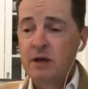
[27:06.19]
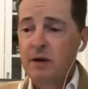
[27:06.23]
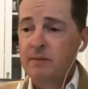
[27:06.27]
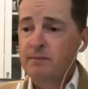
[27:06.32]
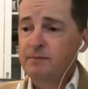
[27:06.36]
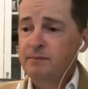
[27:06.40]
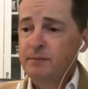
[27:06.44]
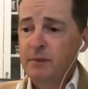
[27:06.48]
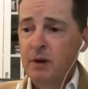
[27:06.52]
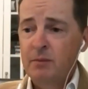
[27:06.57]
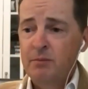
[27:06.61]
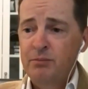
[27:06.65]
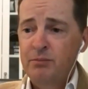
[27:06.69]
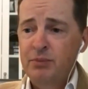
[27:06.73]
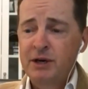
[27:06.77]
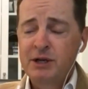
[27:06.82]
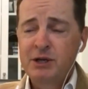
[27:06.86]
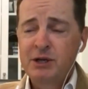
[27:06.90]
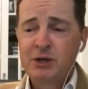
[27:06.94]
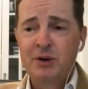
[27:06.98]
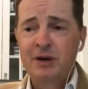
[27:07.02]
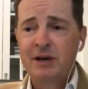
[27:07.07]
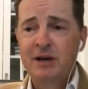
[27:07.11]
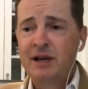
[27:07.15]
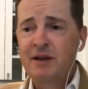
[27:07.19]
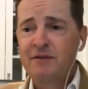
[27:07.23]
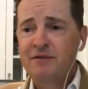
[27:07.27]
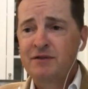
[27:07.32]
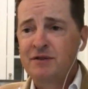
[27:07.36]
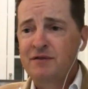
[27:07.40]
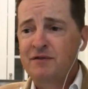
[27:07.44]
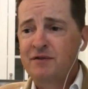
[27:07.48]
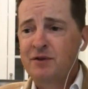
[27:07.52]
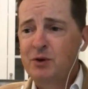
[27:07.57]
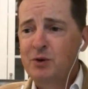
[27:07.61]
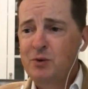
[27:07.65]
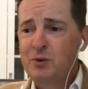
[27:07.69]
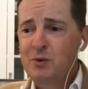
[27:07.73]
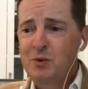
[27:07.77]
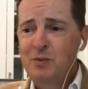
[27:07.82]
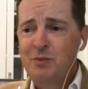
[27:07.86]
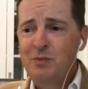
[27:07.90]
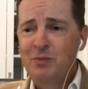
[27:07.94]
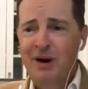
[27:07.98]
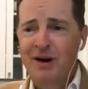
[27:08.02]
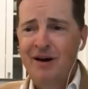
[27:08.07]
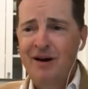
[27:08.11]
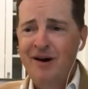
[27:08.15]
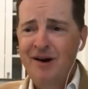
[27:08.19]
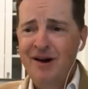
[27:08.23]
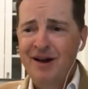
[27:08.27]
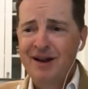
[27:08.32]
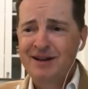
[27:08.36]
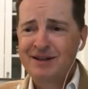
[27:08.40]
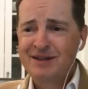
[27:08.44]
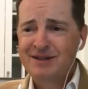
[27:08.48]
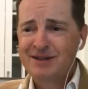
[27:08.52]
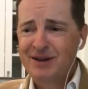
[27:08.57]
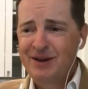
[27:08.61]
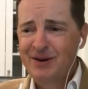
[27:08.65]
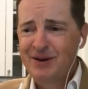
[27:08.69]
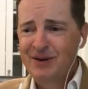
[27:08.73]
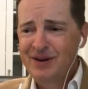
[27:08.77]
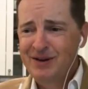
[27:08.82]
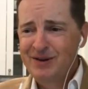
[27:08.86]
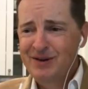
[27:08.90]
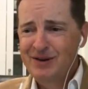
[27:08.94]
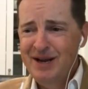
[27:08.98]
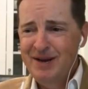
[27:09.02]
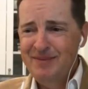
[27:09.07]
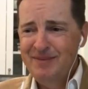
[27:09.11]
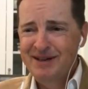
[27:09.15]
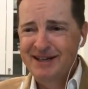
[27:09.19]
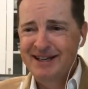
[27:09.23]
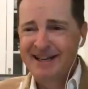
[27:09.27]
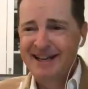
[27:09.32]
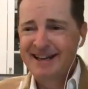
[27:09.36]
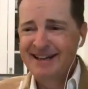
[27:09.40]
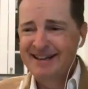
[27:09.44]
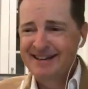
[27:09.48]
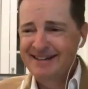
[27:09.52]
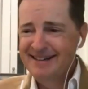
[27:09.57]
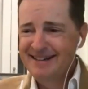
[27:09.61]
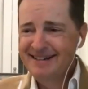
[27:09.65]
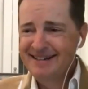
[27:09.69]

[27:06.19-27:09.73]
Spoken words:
I'm pretty sure he left a few behind, so it could happen again.